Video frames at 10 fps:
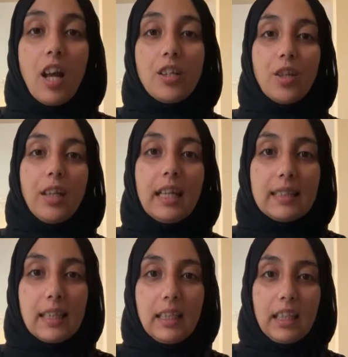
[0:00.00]
So
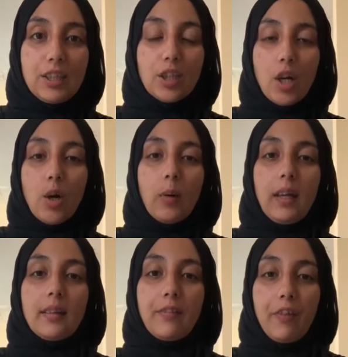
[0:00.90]
these need to go
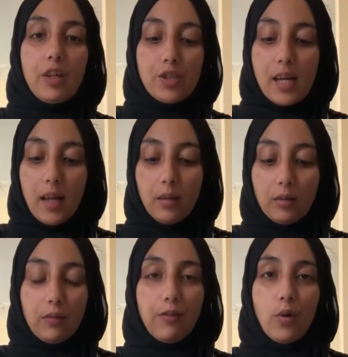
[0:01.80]
in the fridge now
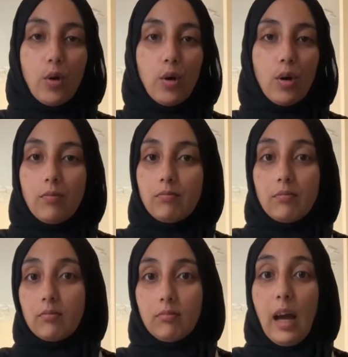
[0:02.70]
for
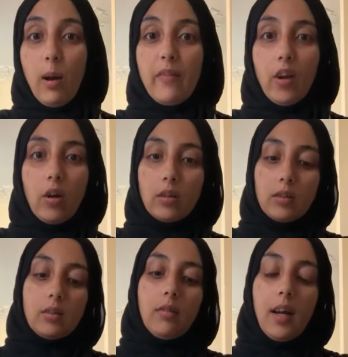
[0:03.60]
however long,
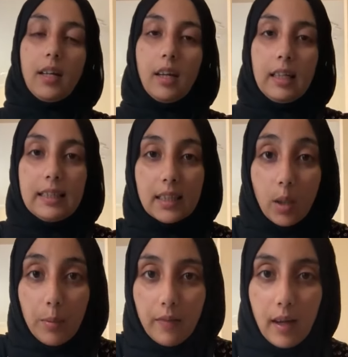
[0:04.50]
right? At least a
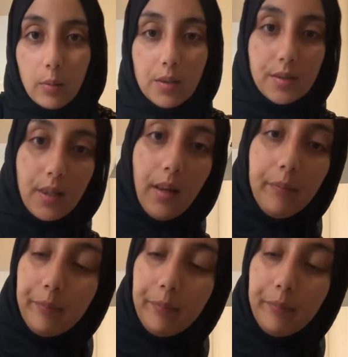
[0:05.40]
couple of hours, okay?